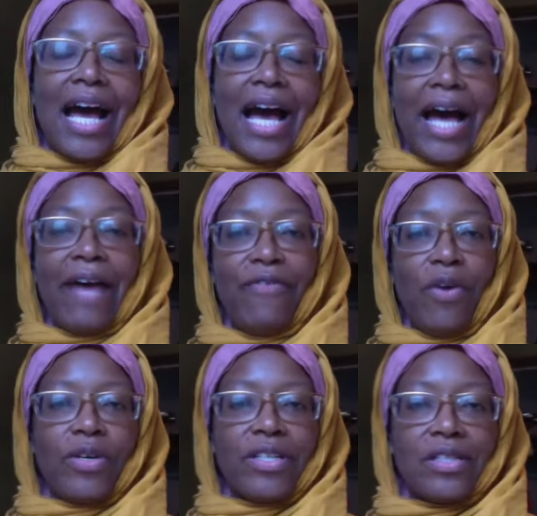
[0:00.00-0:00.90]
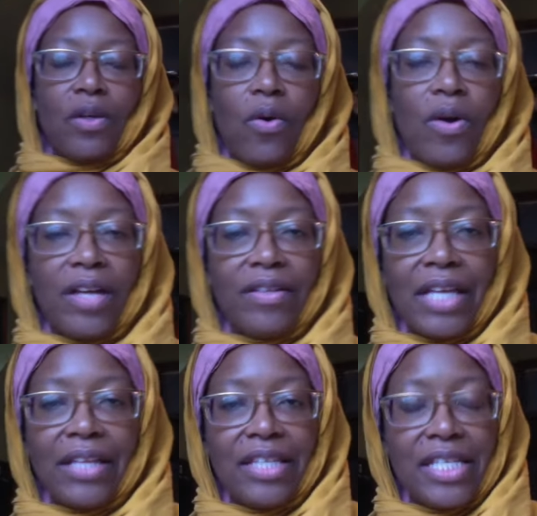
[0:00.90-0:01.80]
I focused on
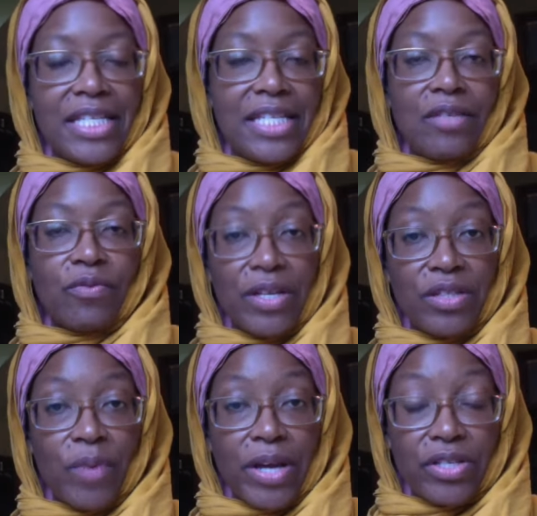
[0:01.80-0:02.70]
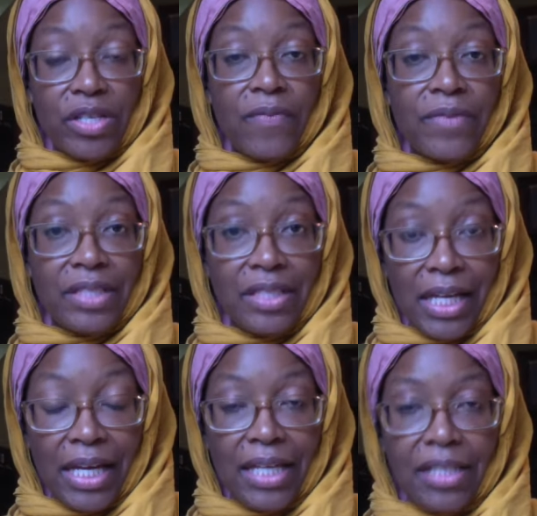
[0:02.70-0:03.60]
that this is the resurrection of the
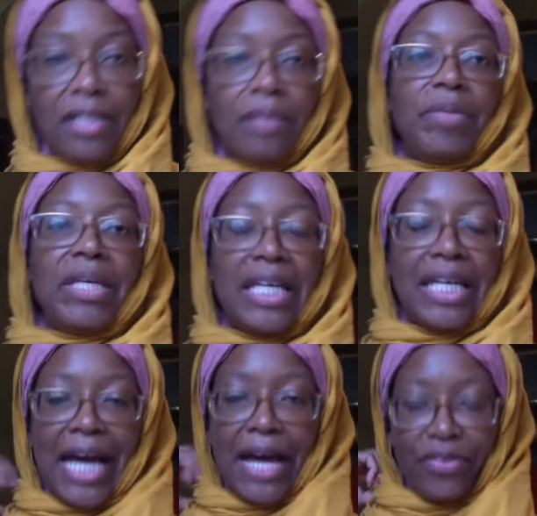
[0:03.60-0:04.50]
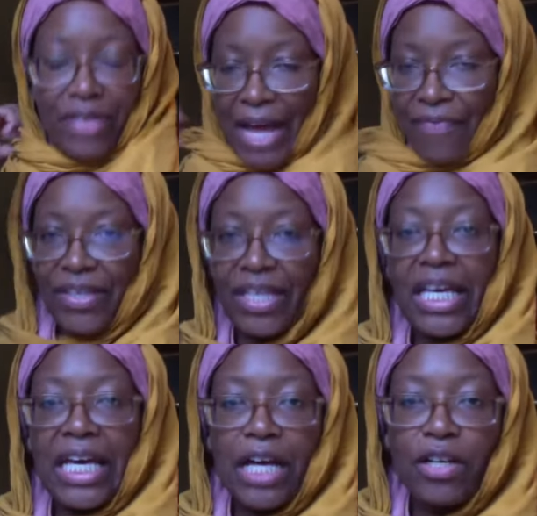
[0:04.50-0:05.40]
dead being gathered at the
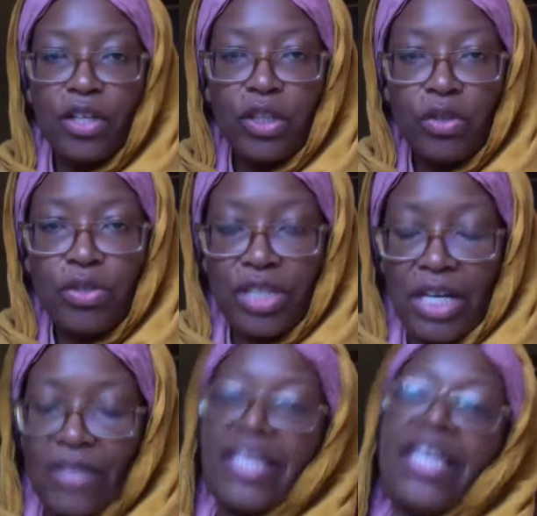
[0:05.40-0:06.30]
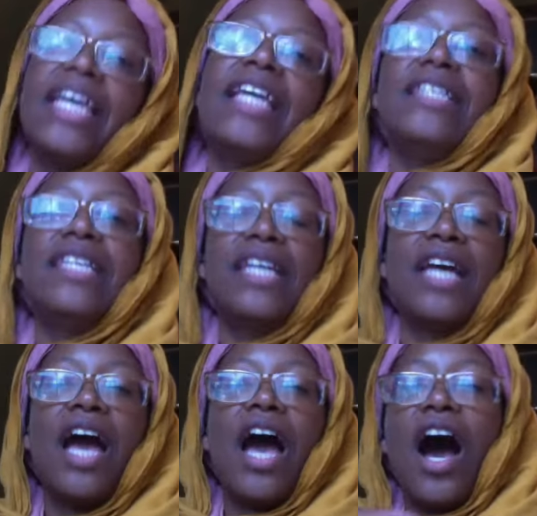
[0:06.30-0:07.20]
conclusion, at the ending
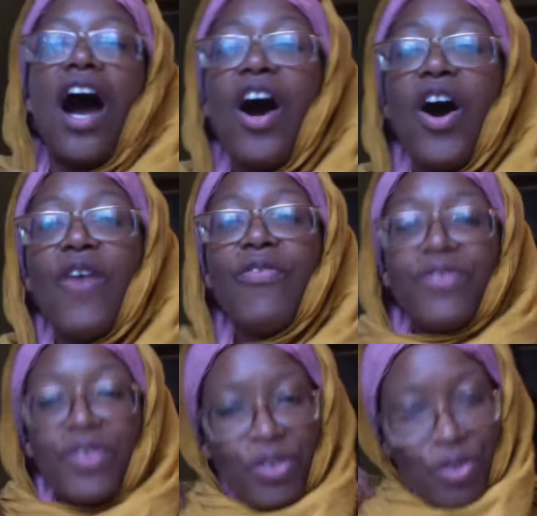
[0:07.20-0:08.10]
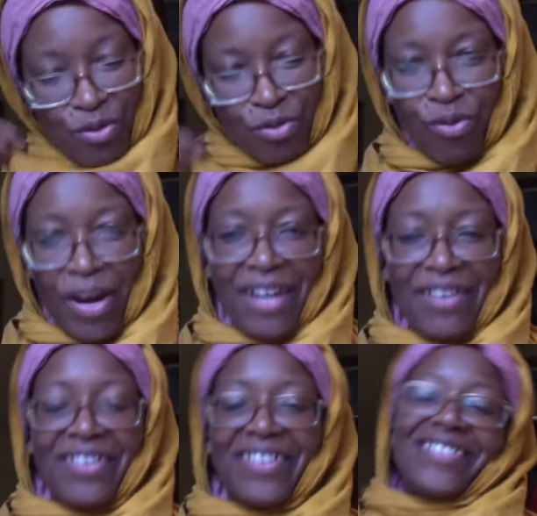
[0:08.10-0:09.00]
of the
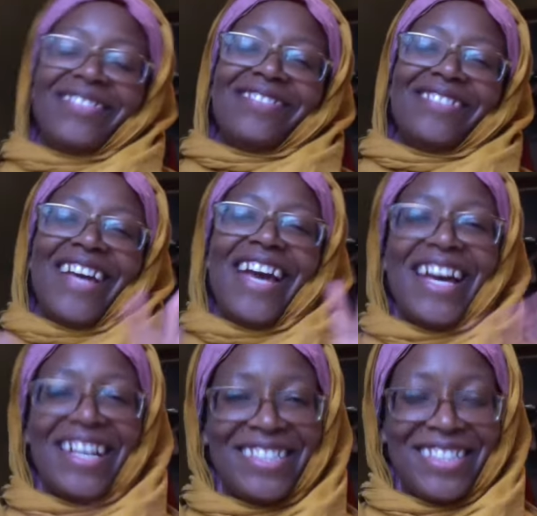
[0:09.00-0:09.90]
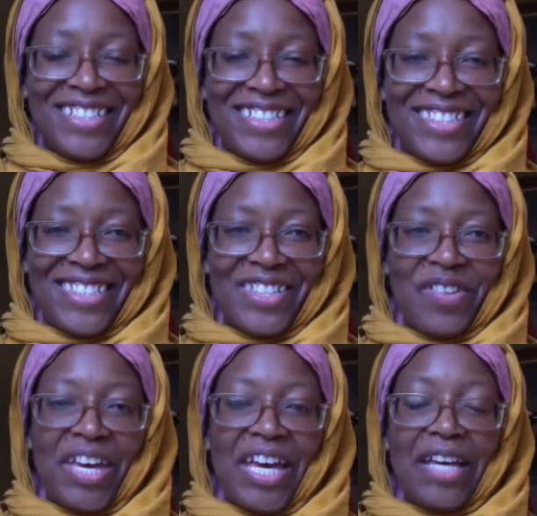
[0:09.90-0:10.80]
greater Exodus,
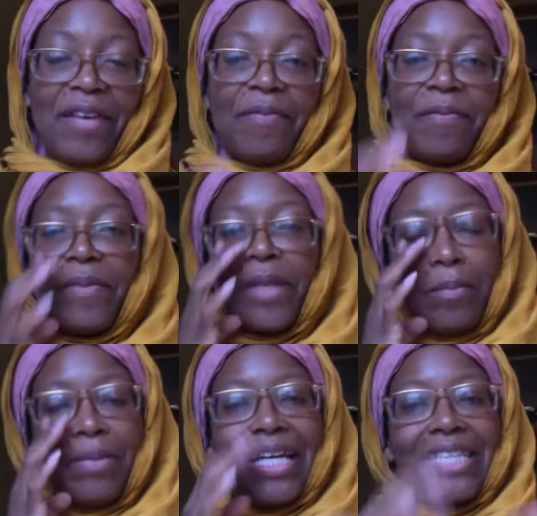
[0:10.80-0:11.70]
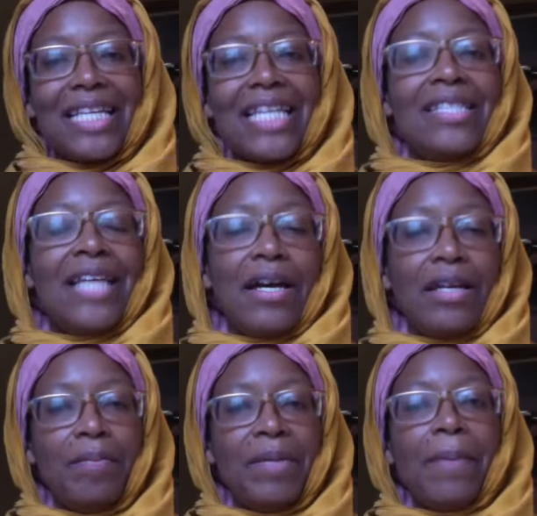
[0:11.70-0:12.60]
okay? Because it's not
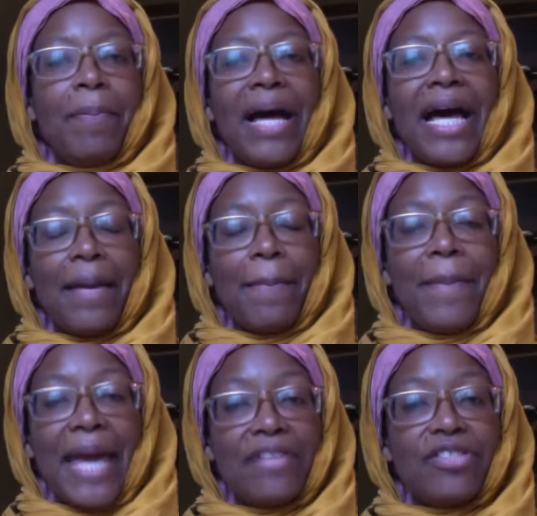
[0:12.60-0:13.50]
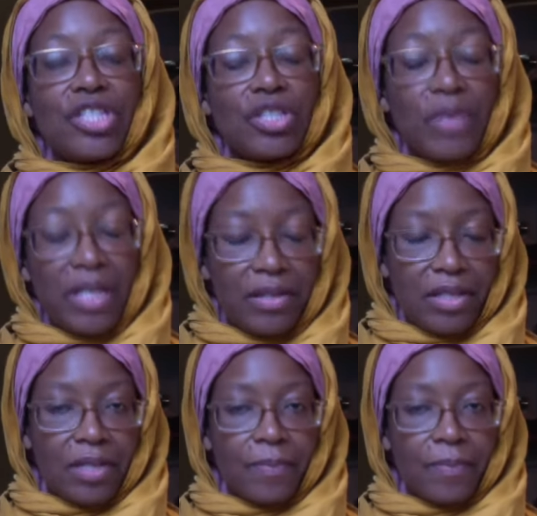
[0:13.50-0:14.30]
going to be by man's strength,